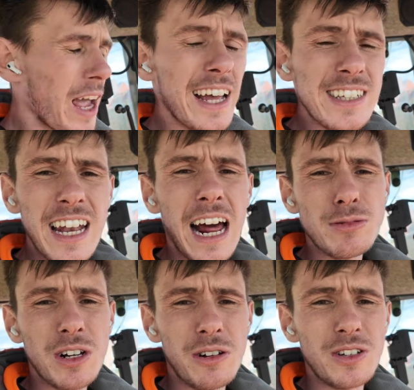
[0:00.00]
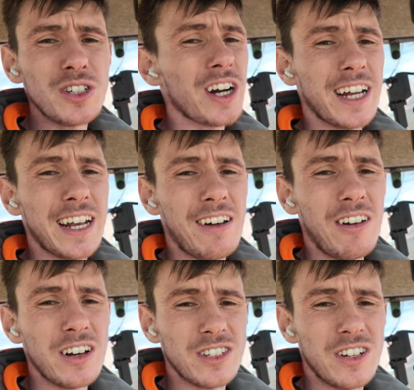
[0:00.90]
It did absolutely chuck it down
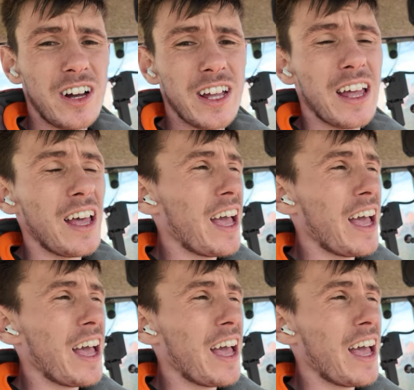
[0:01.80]
last night.